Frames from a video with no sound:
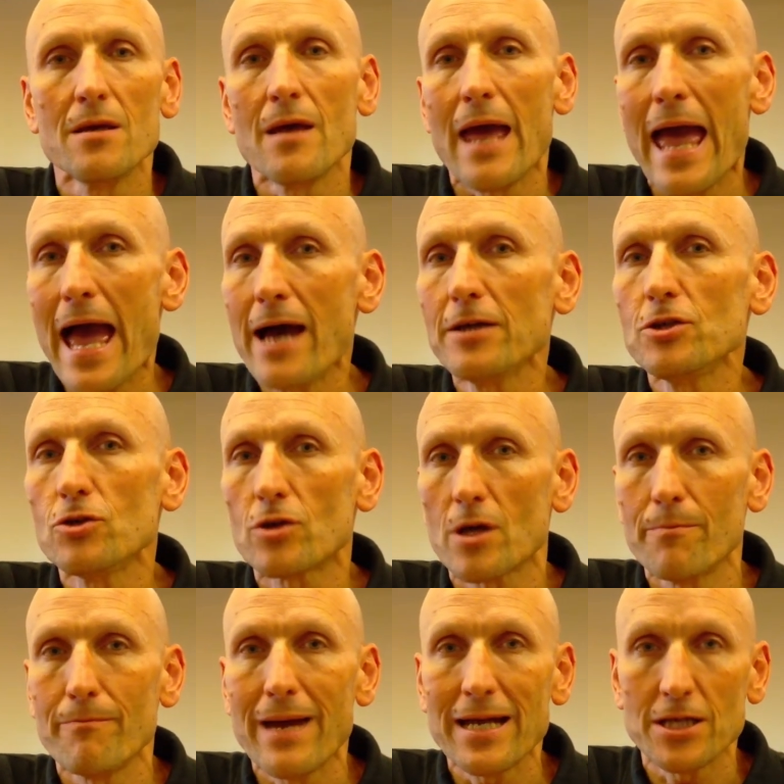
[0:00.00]
how you
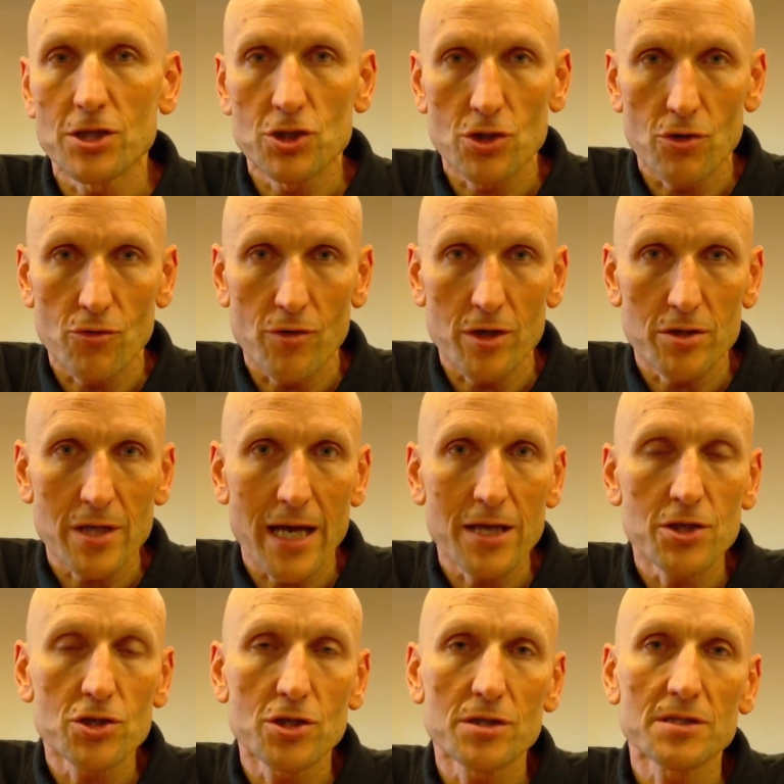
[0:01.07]
can manage your
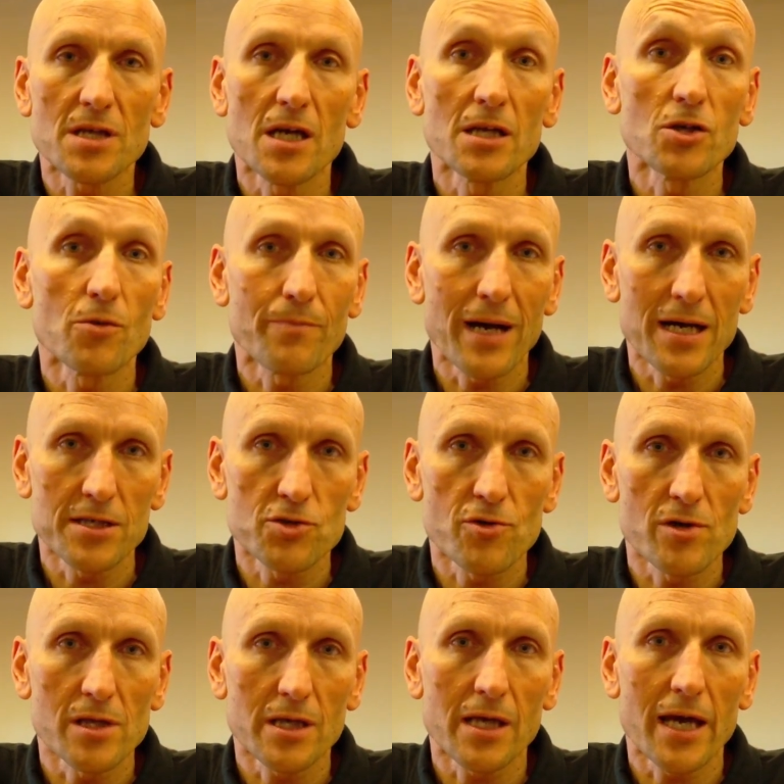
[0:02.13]
rotations and your pasture
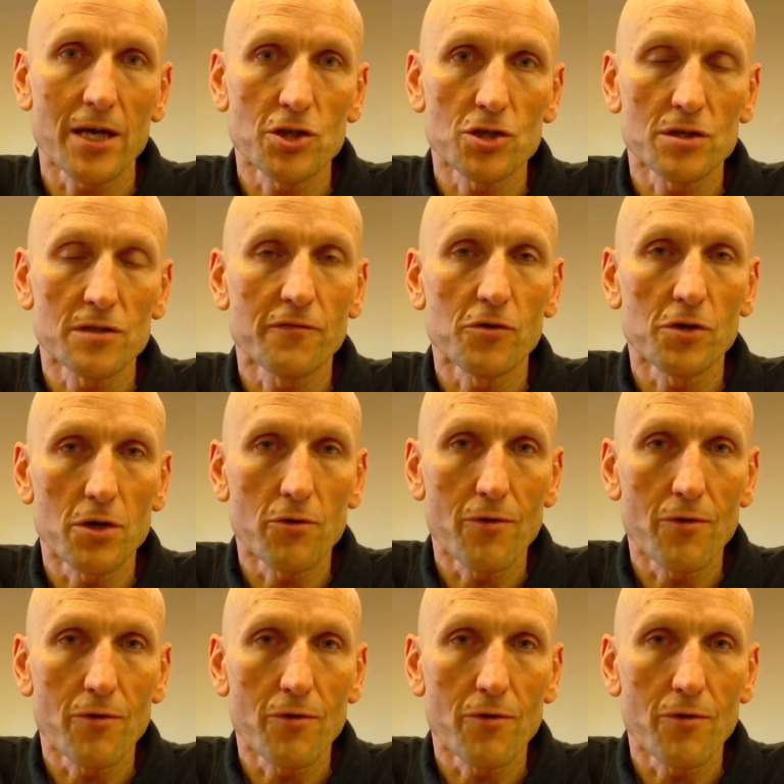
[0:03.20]
allocations for your